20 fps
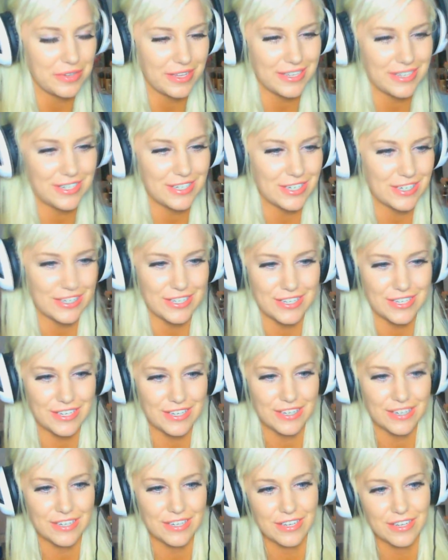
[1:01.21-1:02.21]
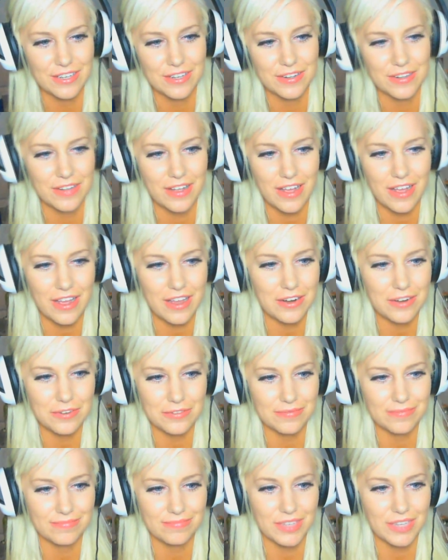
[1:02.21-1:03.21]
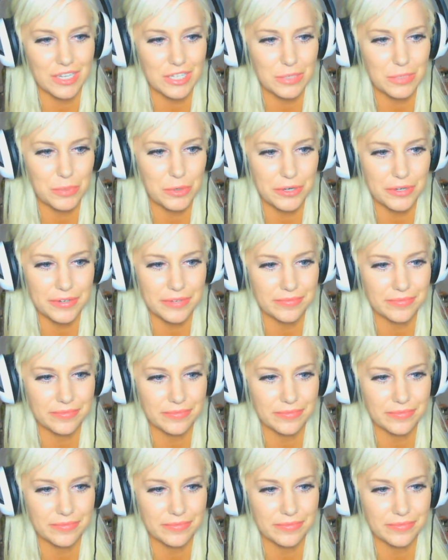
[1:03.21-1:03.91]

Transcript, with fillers: That's just... I don't think it's point.